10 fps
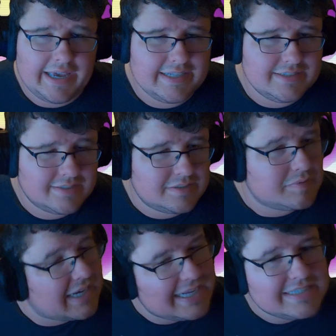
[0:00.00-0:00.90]
and
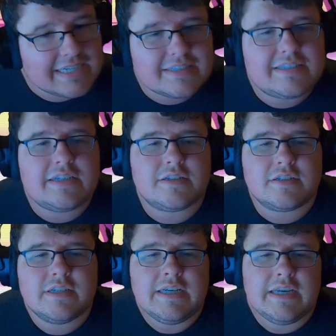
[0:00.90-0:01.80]
some context
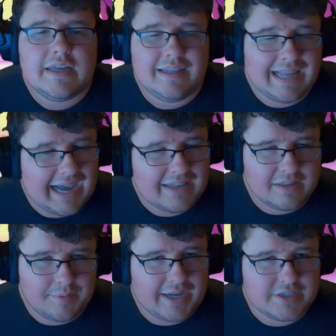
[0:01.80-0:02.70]
here, not in
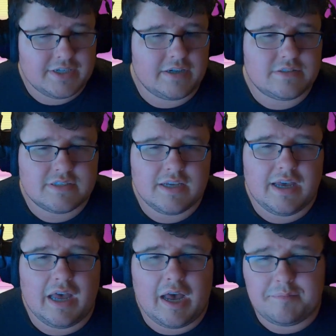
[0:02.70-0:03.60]
the patch notes.
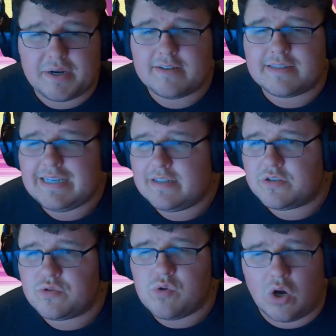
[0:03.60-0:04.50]
Apparently
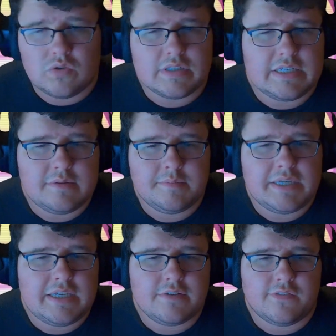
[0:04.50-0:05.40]
this will only
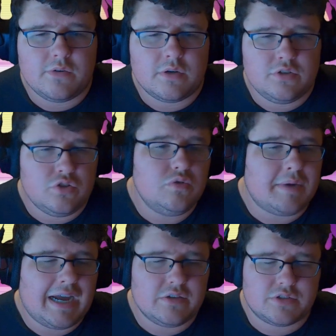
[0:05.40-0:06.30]
be for new
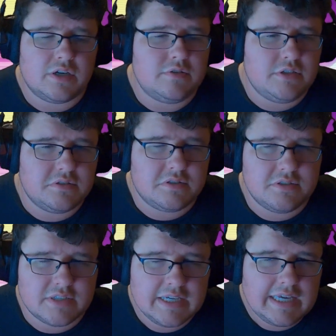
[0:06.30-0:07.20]
milestone
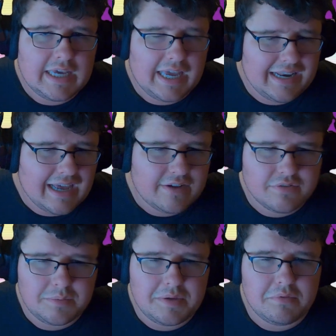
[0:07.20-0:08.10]
users and not
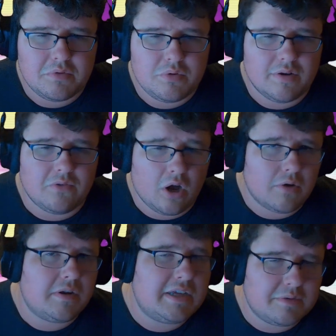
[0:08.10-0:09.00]
for people who have
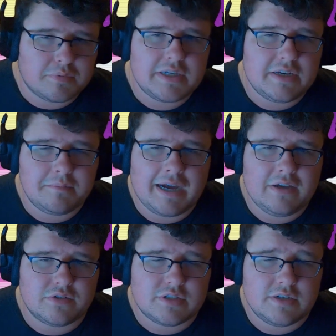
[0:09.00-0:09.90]
already completed
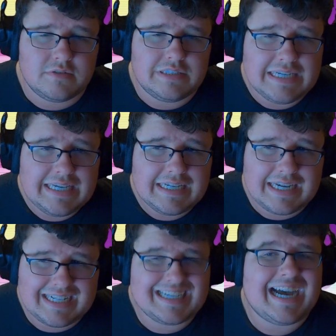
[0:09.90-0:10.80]
milestones
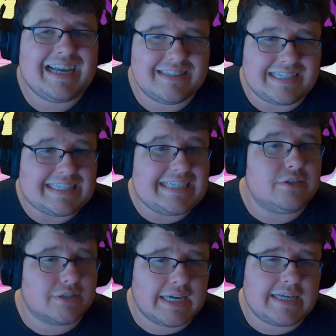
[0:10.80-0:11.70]
and got the
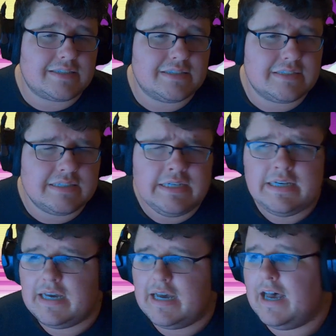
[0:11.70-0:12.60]
tier cases.
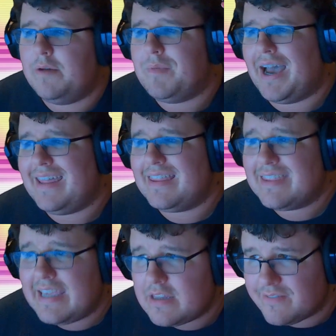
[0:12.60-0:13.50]
I
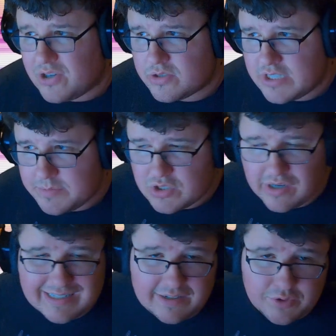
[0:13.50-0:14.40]
think the vault chips
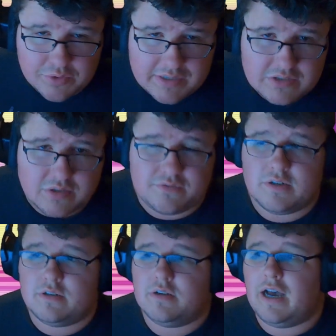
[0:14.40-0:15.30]
start at level 3, so if
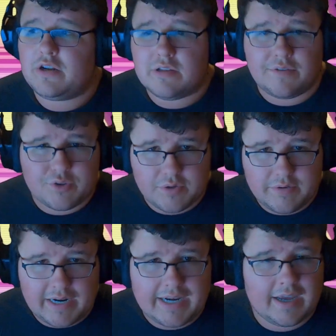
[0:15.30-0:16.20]
you're under level 3
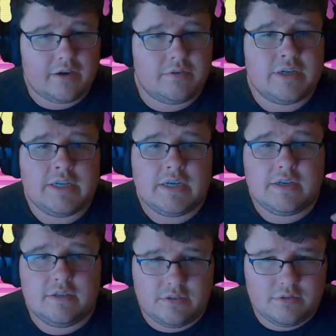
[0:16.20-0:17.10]
right now,
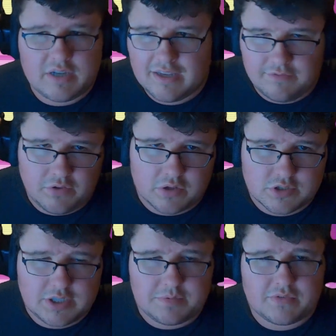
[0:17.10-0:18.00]
you can get vault
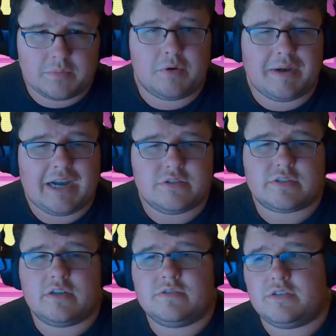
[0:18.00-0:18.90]
chips from your
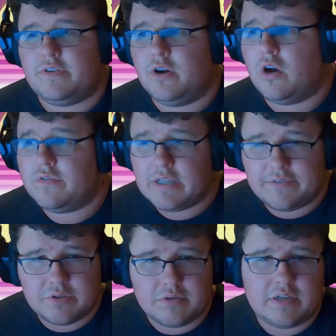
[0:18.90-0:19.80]
milestones. If you're over
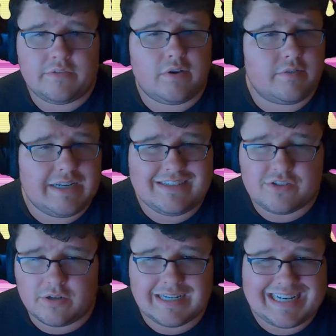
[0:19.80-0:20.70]
level 3 and you've already
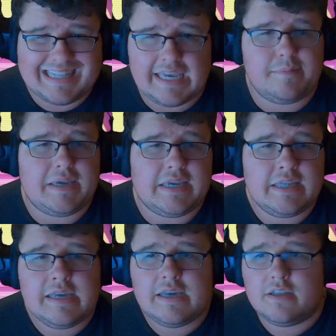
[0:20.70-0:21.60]
started claiming
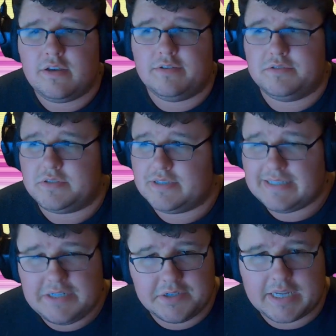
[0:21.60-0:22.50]
those
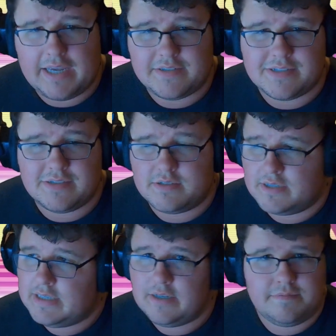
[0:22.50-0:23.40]
tier cases,
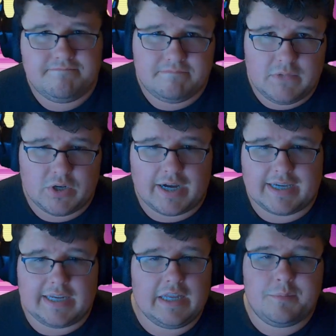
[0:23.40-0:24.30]
you're not
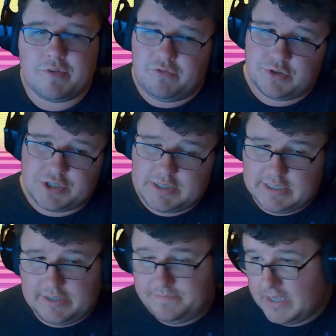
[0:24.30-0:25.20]
going to get them,
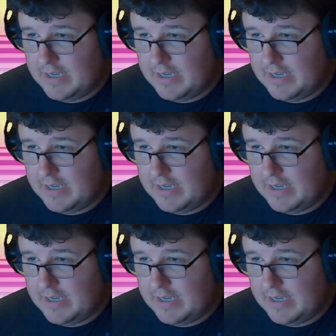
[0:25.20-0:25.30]
unfortunately.